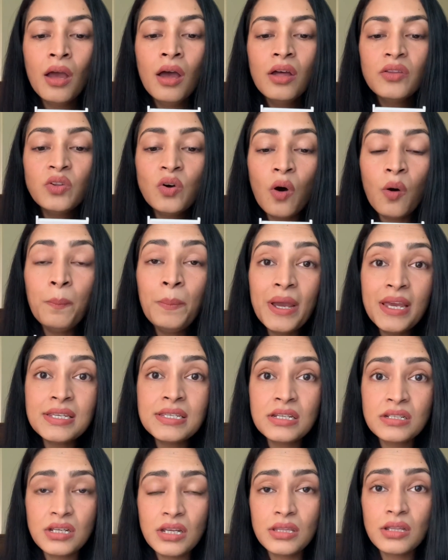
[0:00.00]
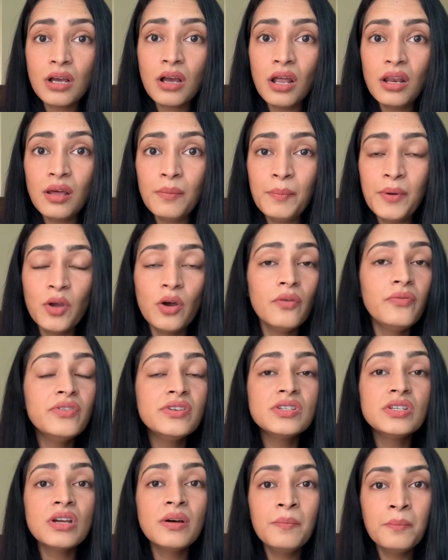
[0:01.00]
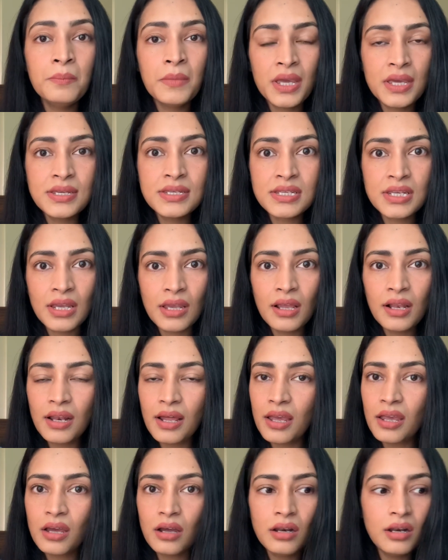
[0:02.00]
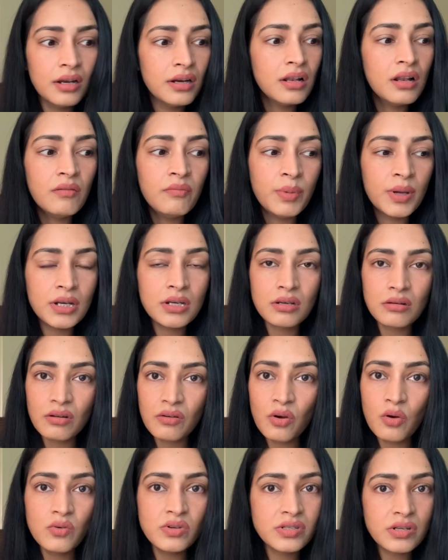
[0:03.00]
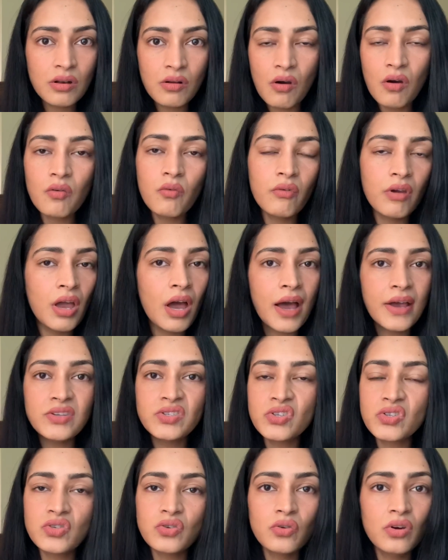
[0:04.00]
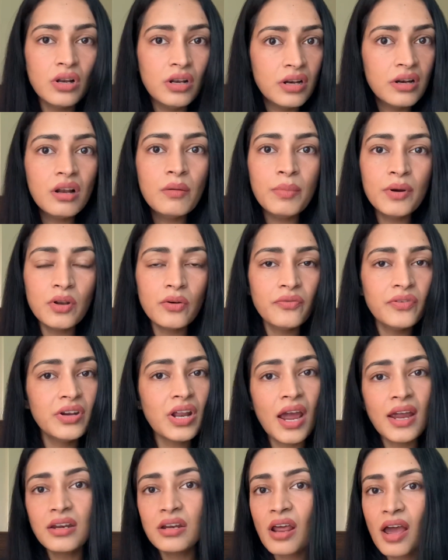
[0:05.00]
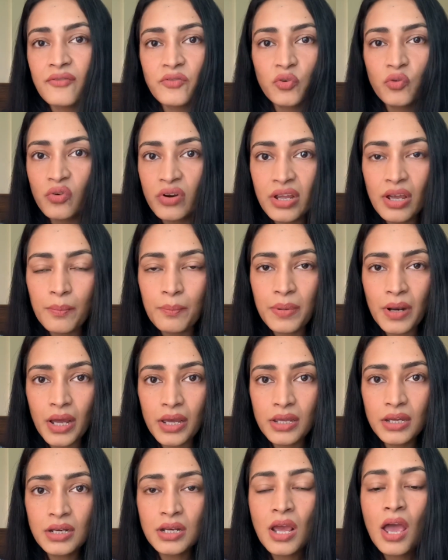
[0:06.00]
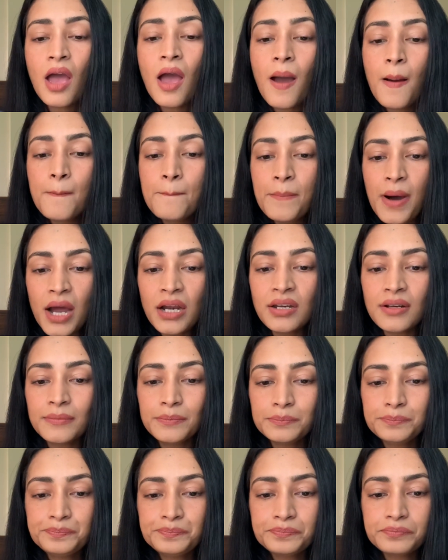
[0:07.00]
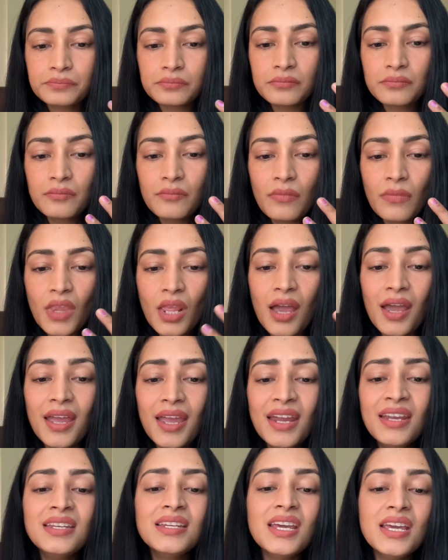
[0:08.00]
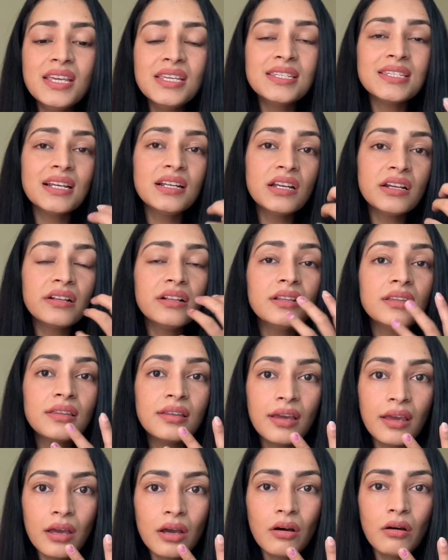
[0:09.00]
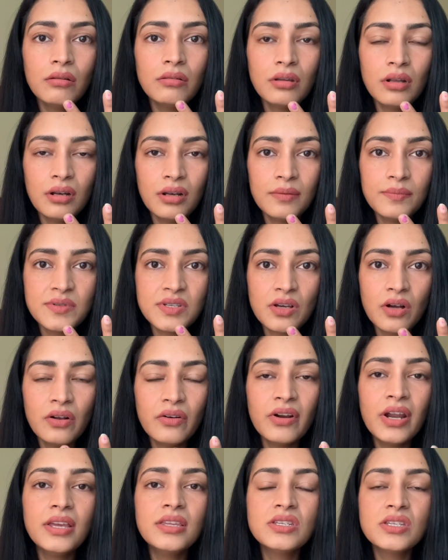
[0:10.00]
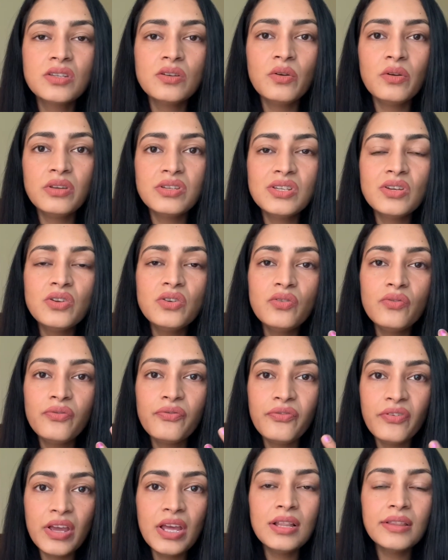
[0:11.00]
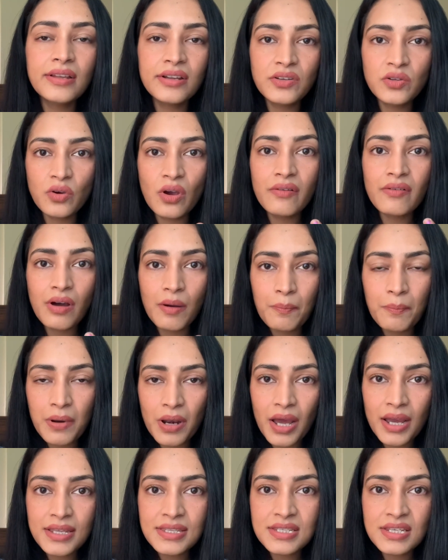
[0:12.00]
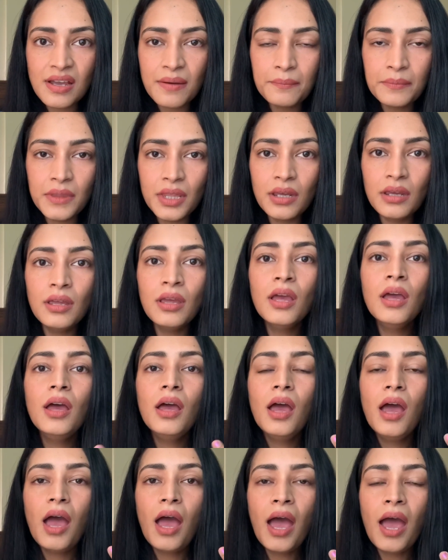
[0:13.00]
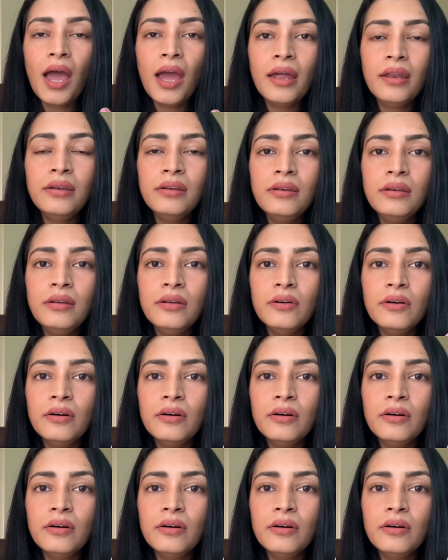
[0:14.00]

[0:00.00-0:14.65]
The opacity, the color payoff is amazing. Like, a little bit goes a long way. I just took a little bit of it. I didn't have to reapply it, but it is little thick on the lips. All right, so you feel that you have applied something, and